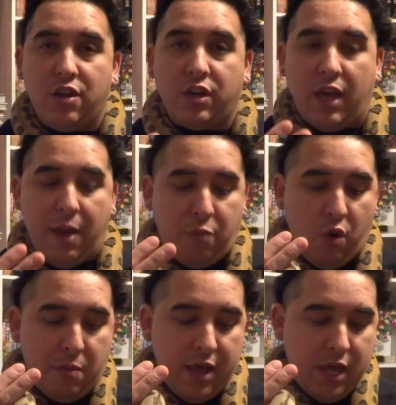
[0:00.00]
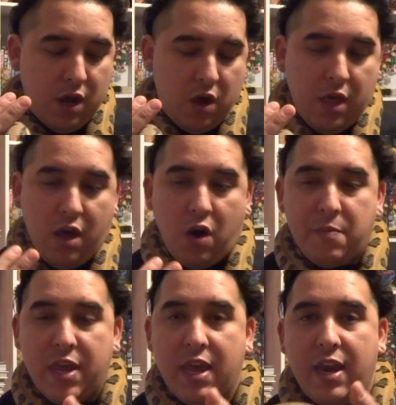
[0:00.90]
Look, I pull my
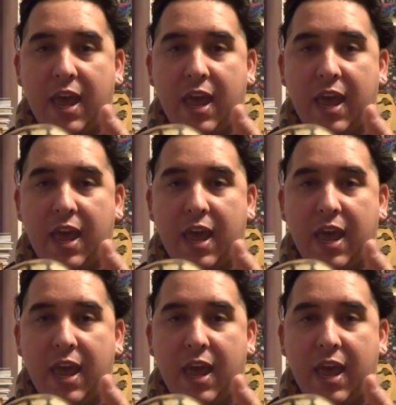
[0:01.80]
arm in.